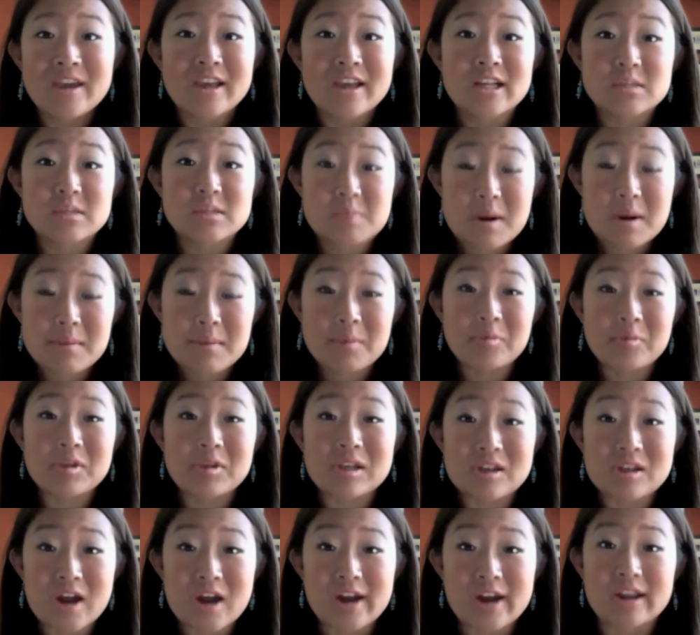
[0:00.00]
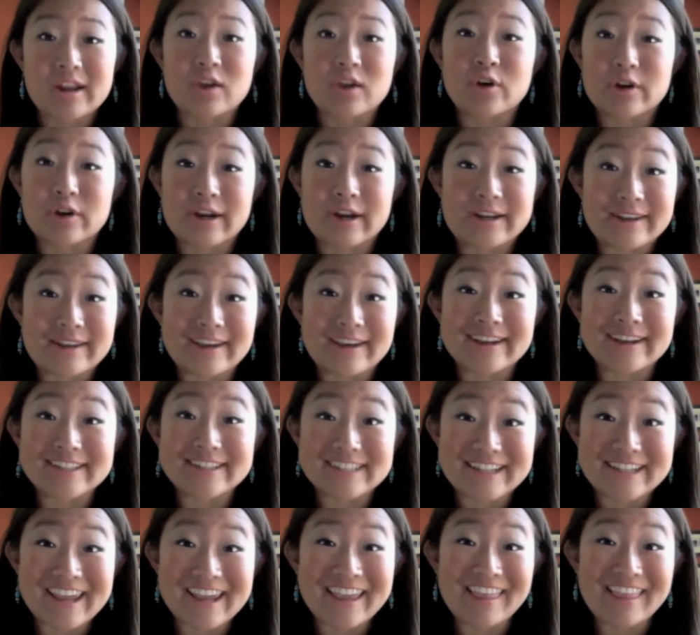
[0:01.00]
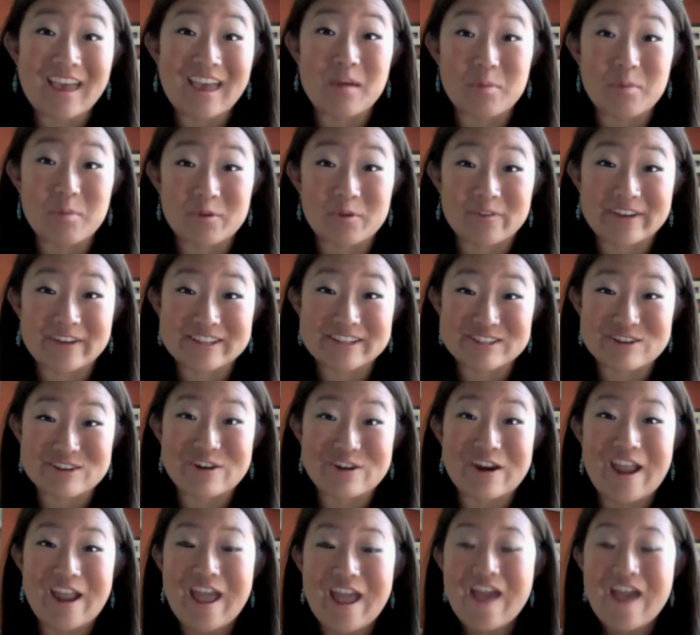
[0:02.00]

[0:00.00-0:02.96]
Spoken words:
it's probably not a good idea to take that professor.